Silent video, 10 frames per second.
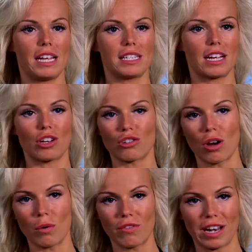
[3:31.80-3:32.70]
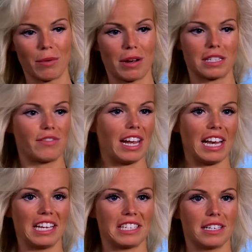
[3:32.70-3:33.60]
is in control of anyone's
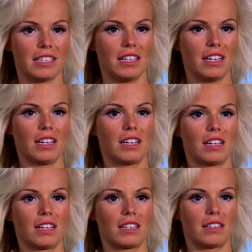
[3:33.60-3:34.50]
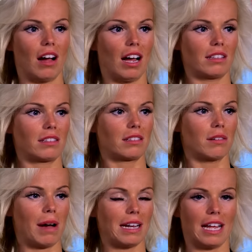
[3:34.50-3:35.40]
feelings and, like, the
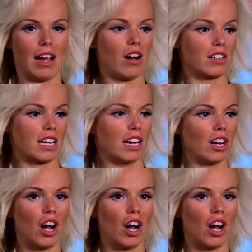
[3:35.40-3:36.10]
way their heart's gonna